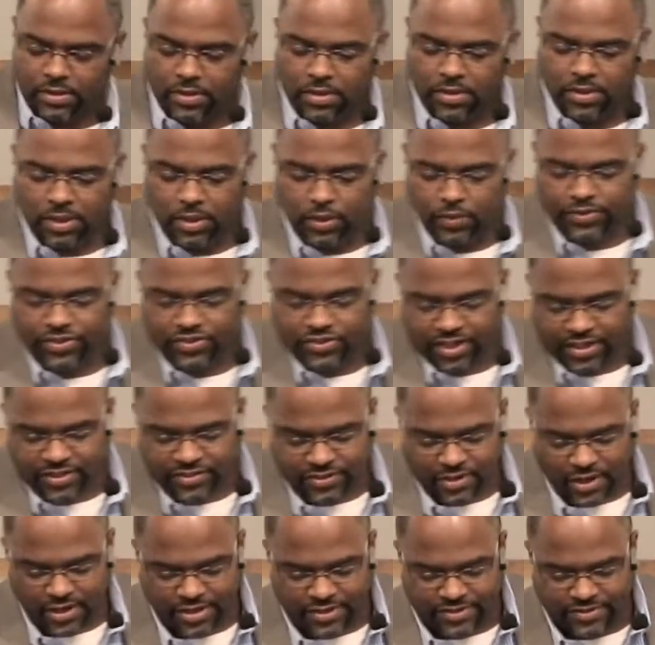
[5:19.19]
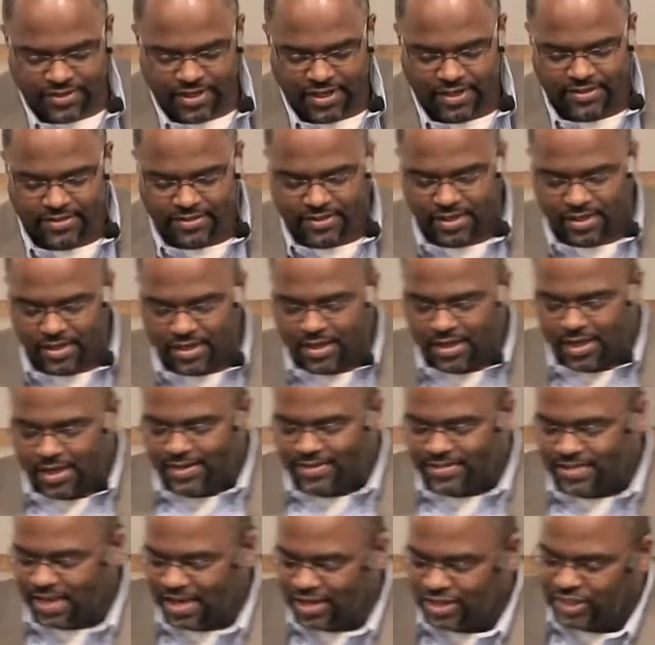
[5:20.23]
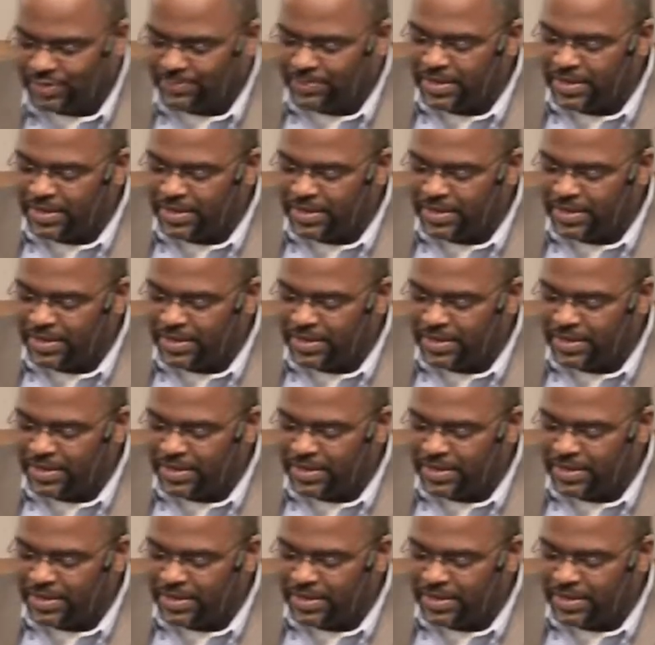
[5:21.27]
Luke 6:36, he says,